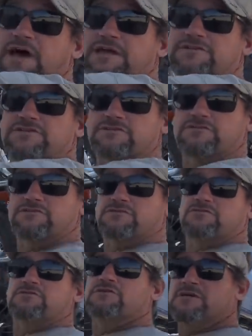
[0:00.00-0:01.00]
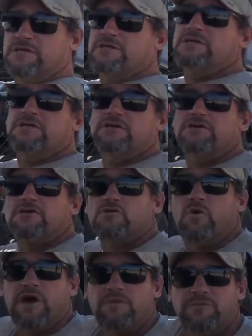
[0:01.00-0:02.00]
had to do
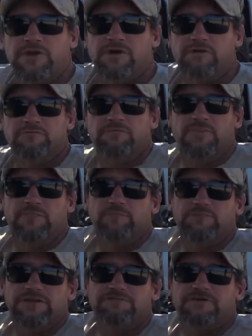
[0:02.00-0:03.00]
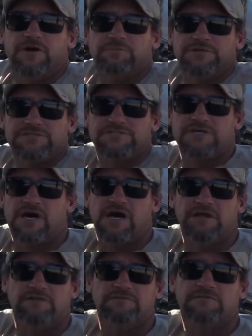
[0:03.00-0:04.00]
quite a bit of beef up
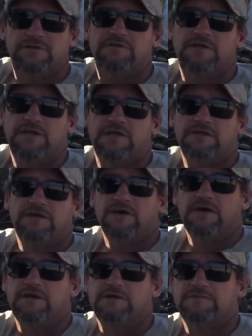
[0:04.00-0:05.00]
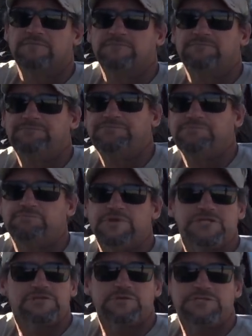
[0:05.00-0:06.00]
inside, and
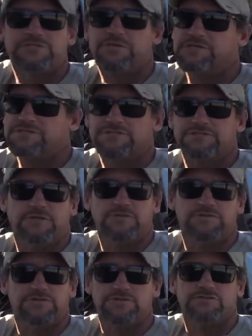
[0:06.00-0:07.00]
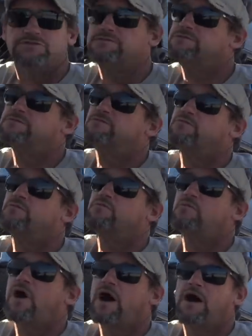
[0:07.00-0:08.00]
because we enjoy the snow too,
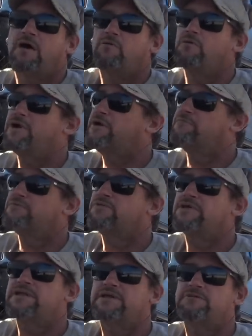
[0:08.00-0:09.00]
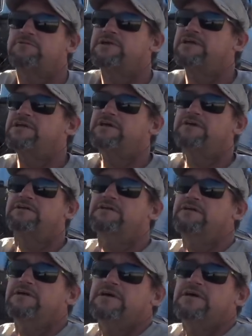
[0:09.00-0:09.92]
we completely redid